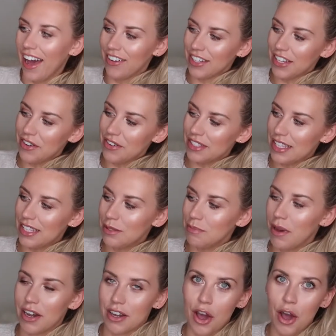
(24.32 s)
How cute is this
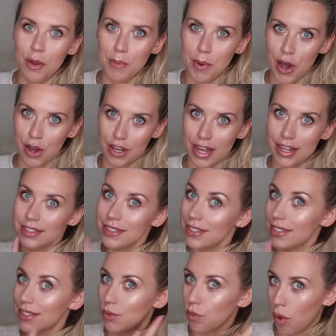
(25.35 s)
mug? Home
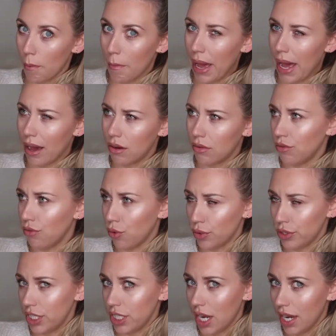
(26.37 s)
bargains, pound
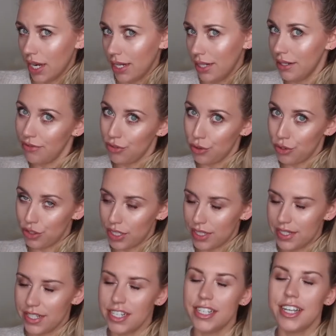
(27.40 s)
forty-nine. if you're
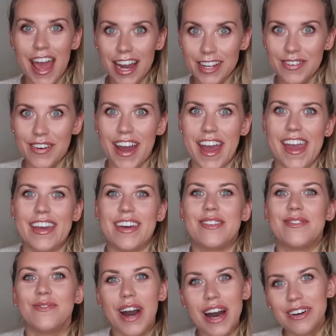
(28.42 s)
interested. Anyway,
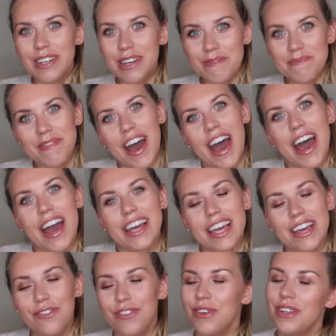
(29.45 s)
welcome welcome back.
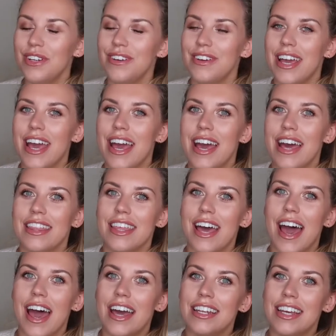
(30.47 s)
If you're new here,
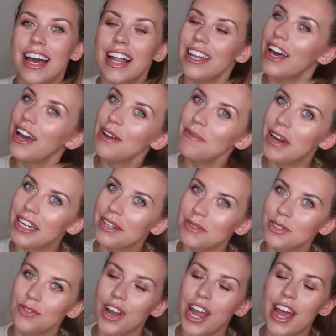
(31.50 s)
then hello, my name
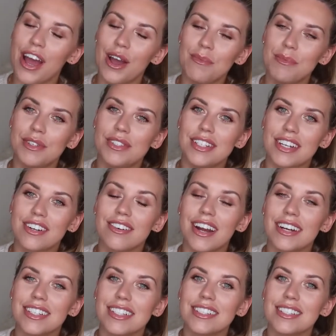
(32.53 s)
is Freya. I hope you stick
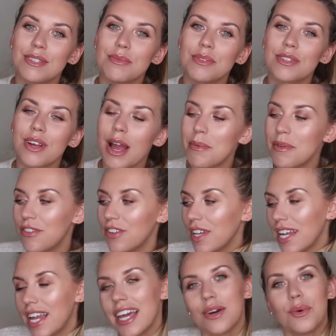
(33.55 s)
around and subscribe if
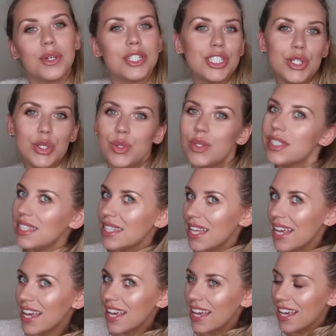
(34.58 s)
you like what you
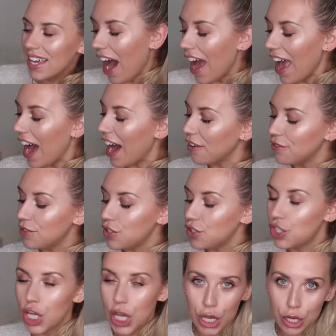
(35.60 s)
see. I have
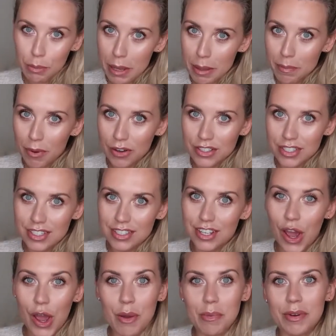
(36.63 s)
two big boxes
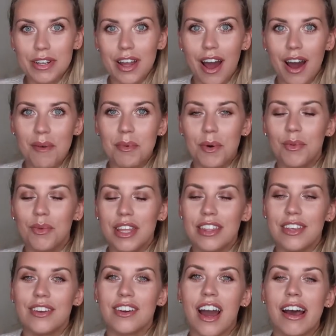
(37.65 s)
to open up
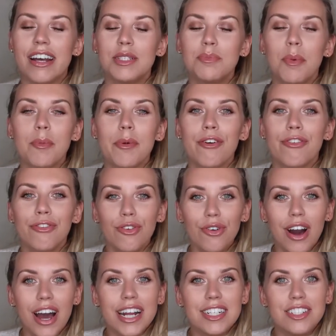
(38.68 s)
with you guys, but
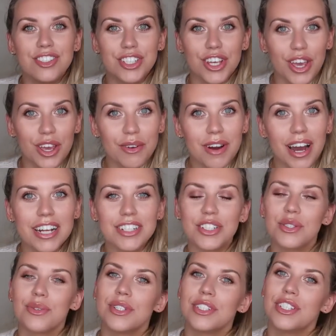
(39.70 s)
before I do, I
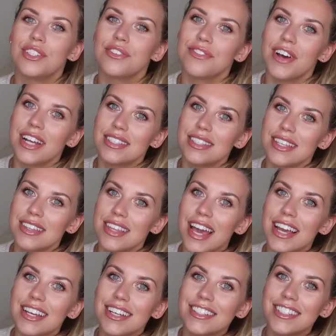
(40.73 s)
just wanted to firstly
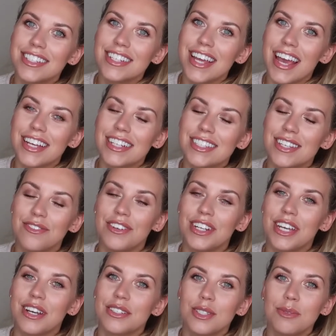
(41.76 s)
thank today's
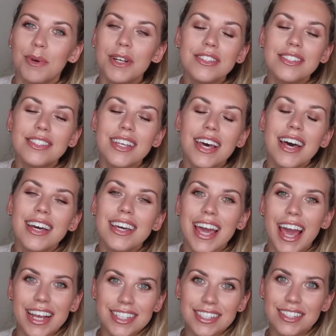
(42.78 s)
video sponsor,
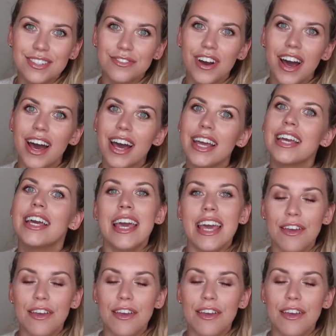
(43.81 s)
Casetify.